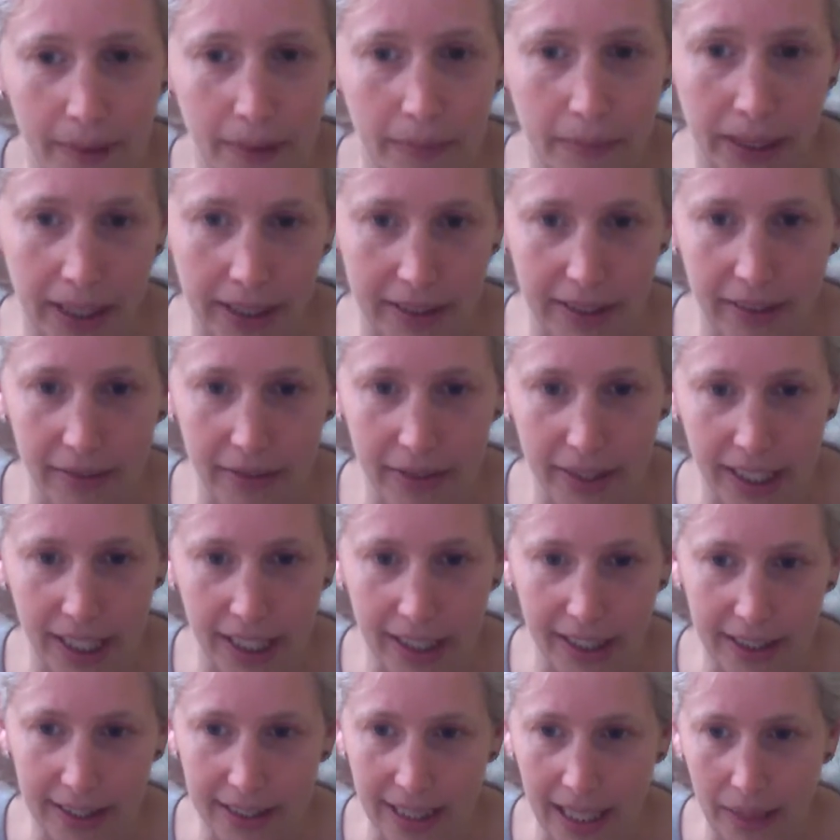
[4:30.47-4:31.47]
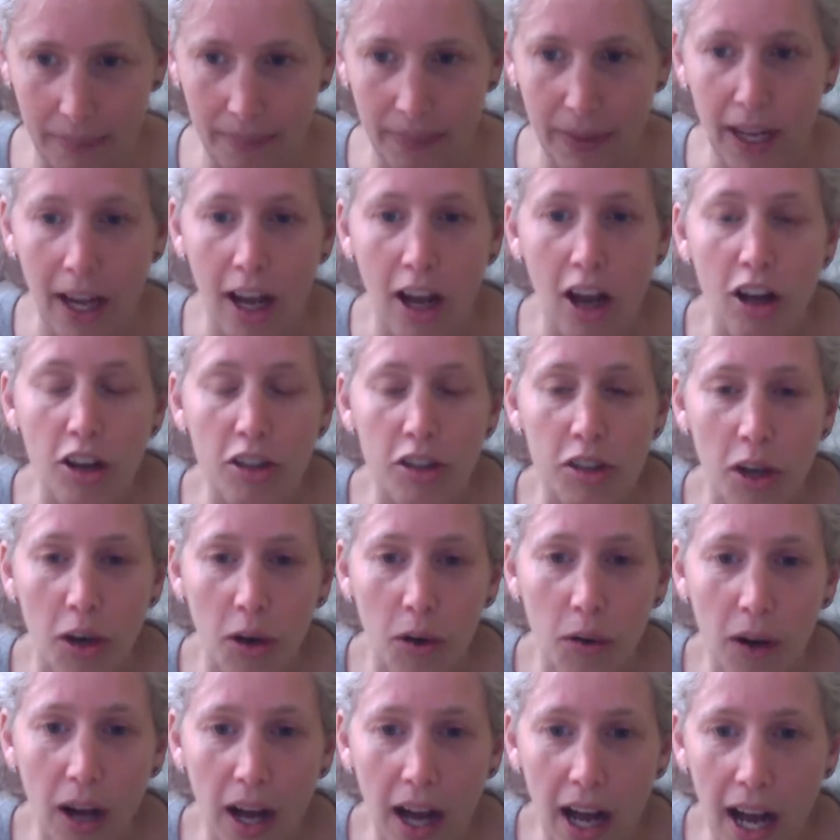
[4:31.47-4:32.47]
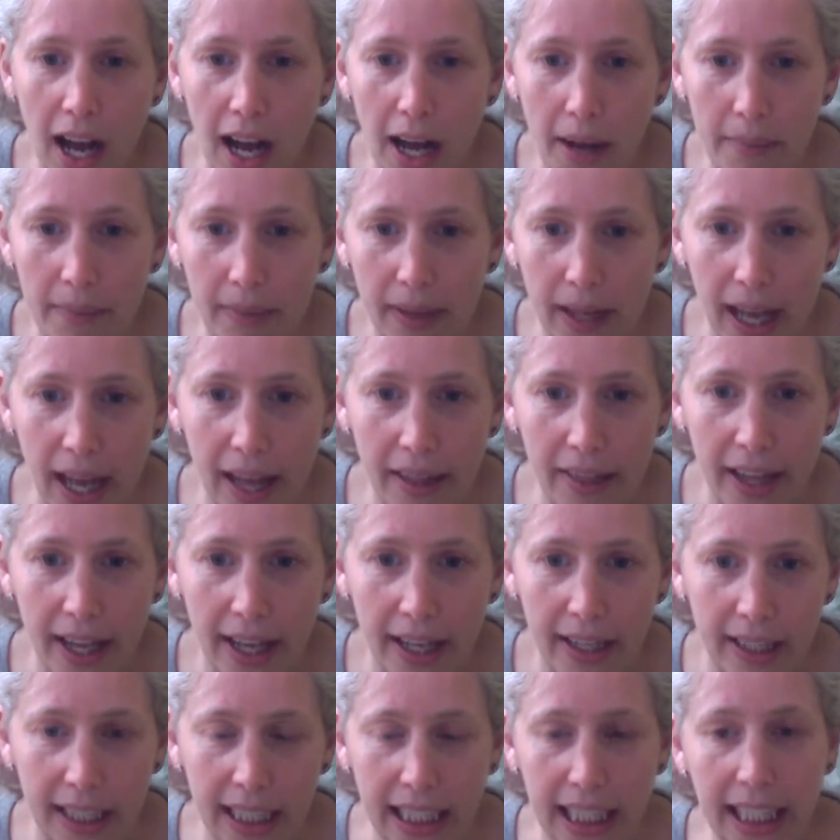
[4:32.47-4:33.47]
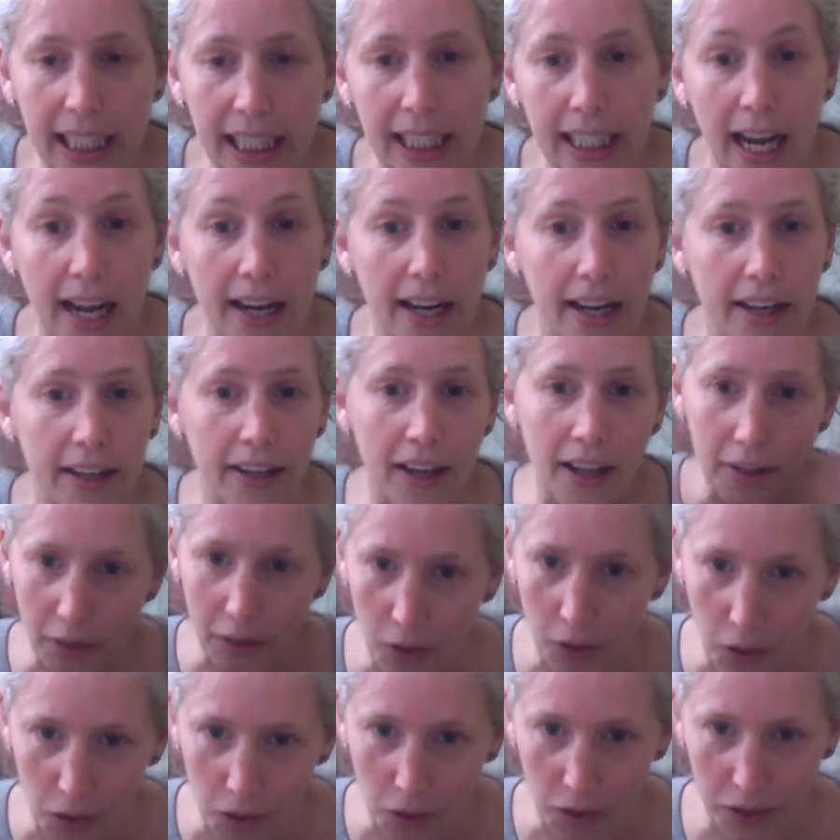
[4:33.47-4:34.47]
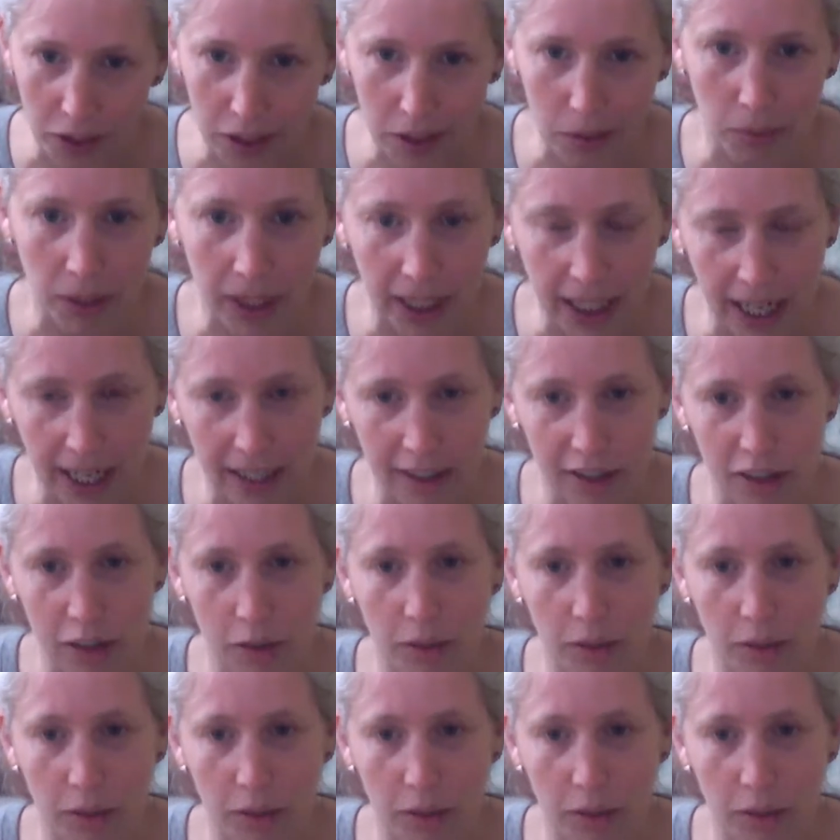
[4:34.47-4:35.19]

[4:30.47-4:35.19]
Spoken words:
Meals have stayed the same. So, and then he got another cold this weekend.